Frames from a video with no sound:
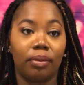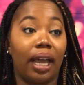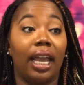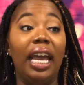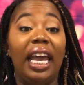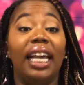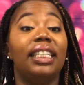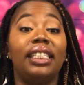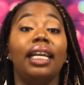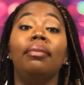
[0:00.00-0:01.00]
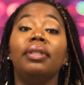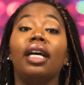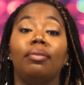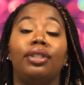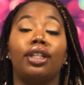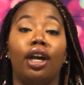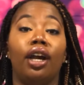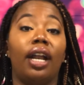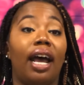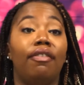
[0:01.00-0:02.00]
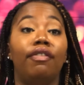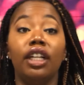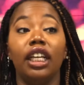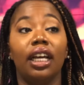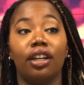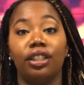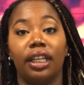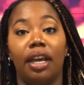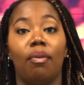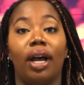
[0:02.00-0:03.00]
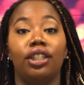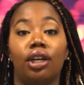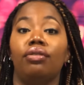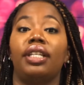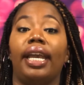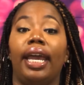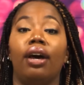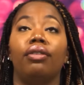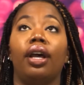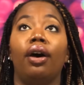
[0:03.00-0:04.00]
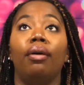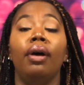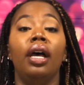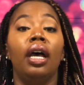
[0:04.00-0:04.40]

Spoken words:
Like, it seems absurd. I fully understand why Joe said hell no.